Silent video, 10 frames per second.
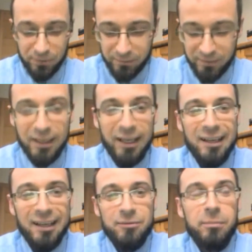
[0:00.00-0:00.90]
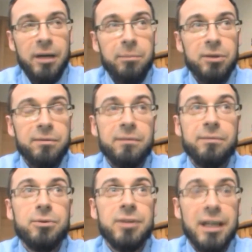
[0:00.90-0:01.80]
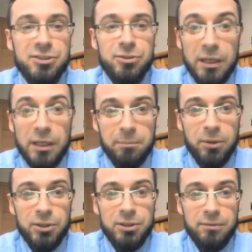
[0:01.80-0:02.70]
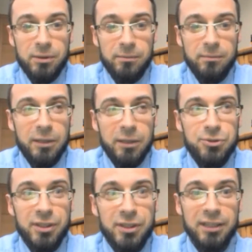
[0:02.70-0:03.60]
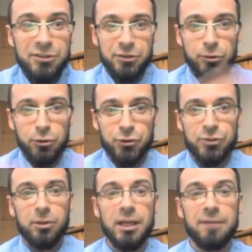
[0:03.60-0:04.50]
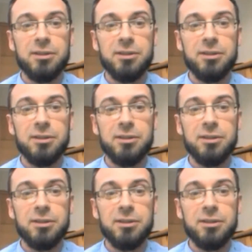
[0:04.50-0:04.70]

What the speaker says: from my point of view. That's one point from, I would say, institutional level.